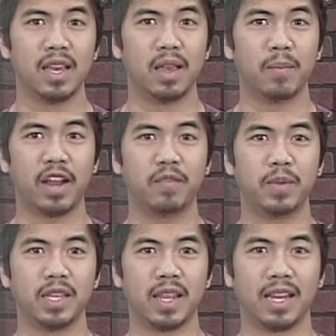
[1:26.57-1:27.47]
it might have
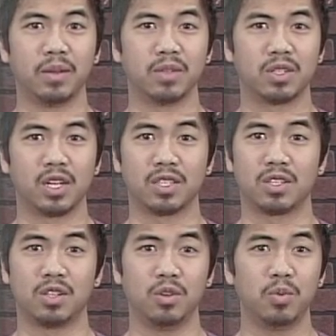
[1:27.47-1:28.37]
been that he was just
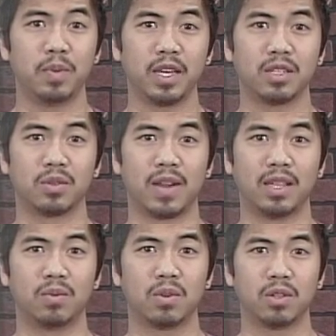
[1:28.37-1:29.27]
too big to ride
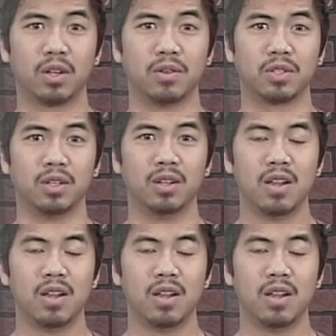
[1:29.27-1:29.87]
the roller coaster.